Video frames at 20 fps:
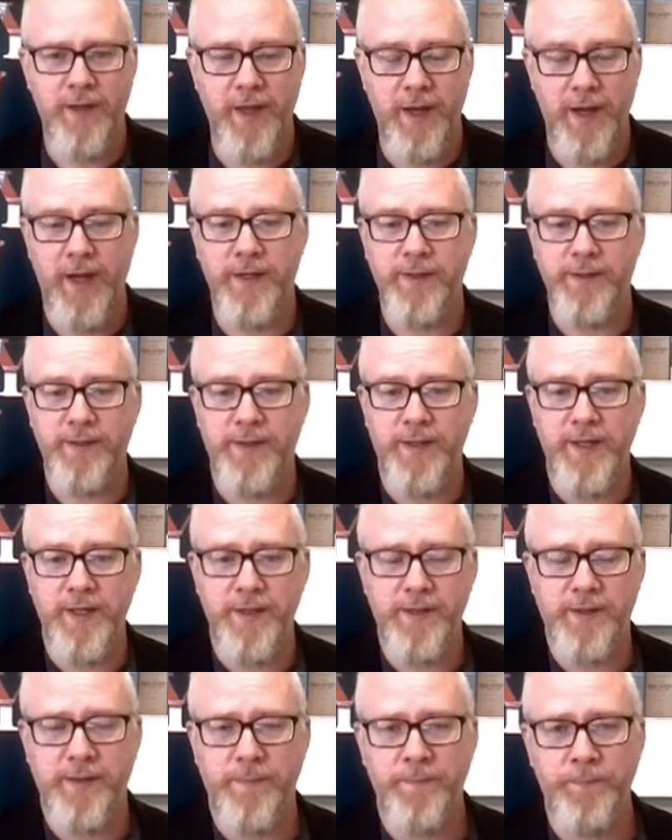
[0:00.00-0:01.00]
the United
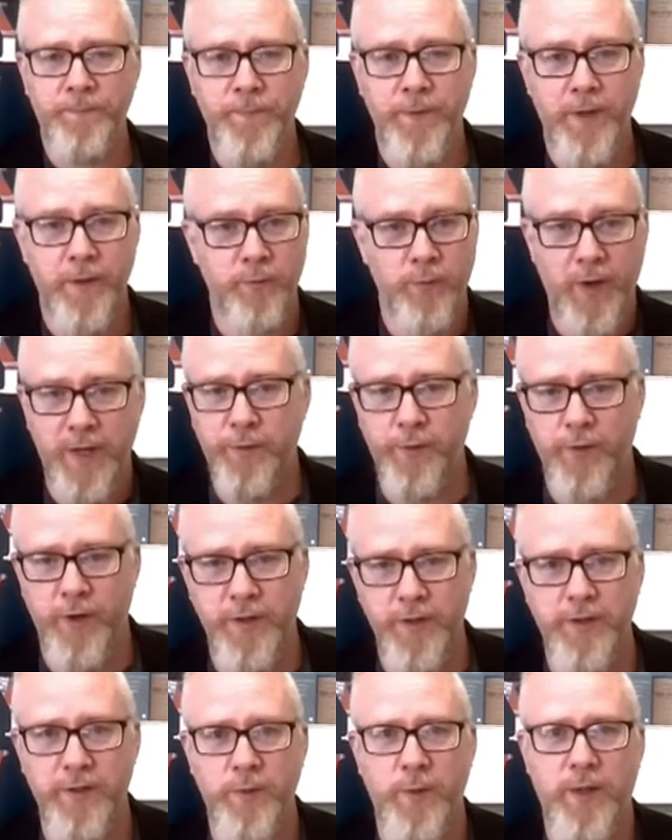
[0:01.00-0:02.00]
States, right
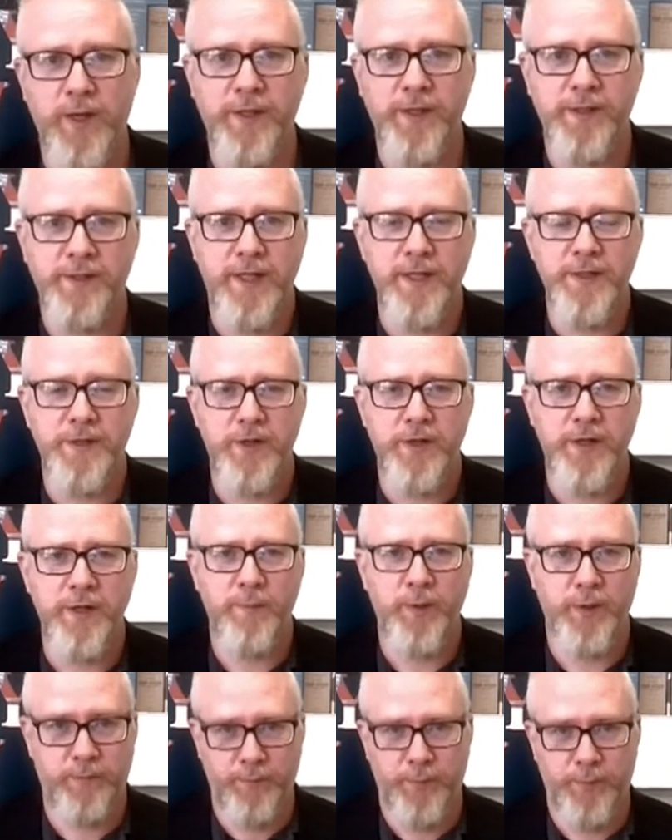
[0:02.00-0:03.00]
throughout the 20th century,
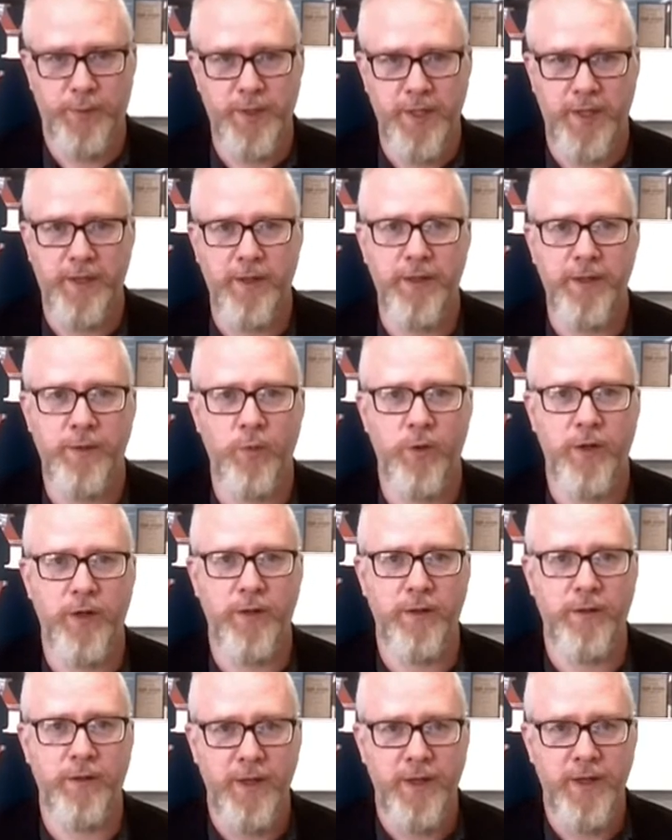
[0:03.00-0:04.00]
but particularly
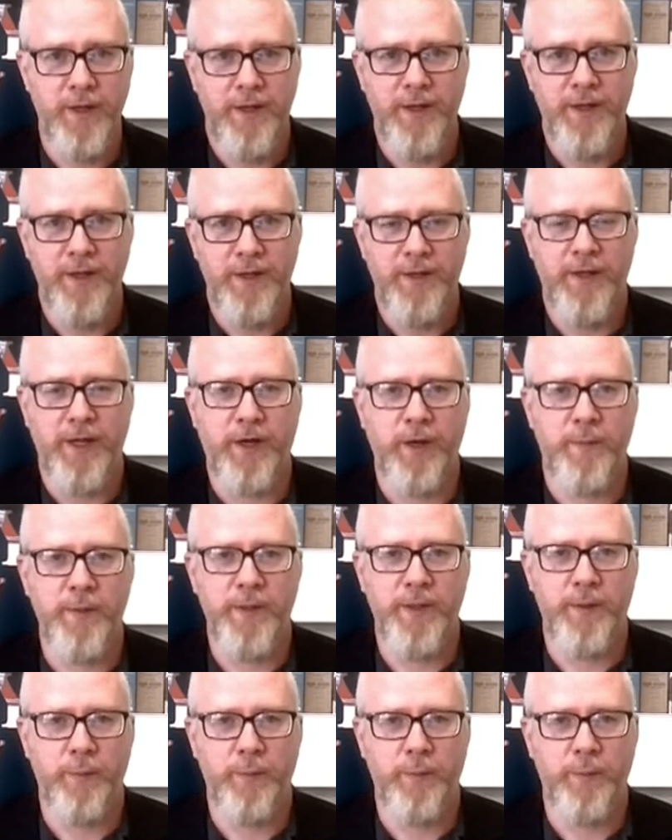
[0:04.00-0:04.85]
where they come into